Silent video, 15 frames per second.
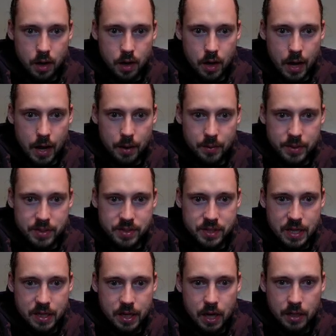I always
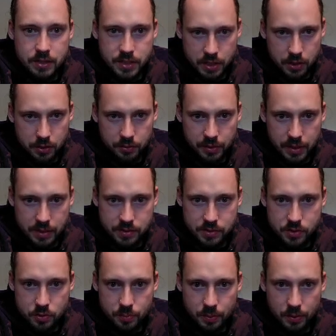think Octillery is
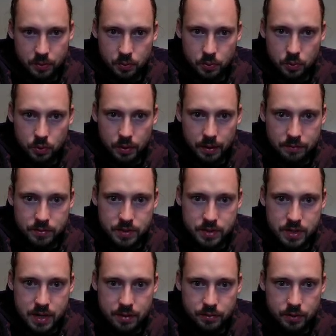super cool. I've just
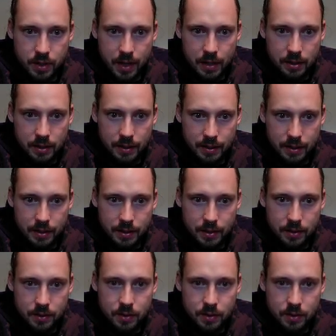never had like a